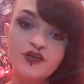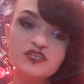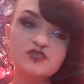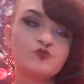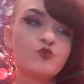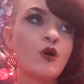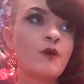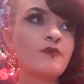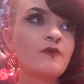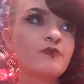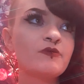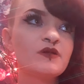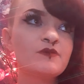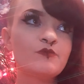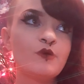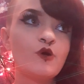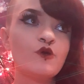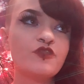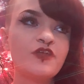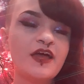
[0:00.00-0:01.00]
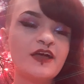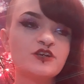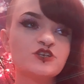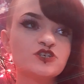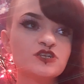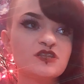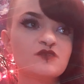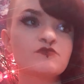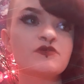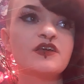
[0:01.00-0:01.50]
It's probably both
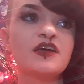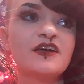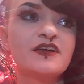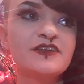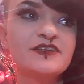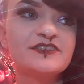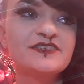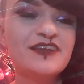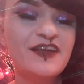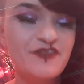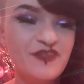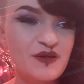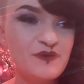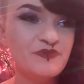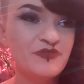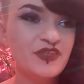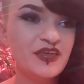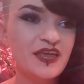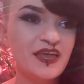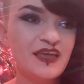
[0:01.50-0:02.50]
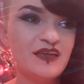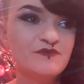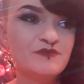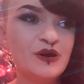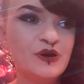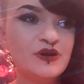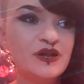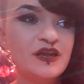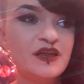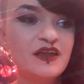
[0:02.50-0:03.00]
actually because now that I'm thinking
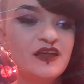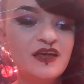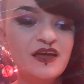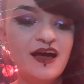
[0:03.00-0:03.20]
about it,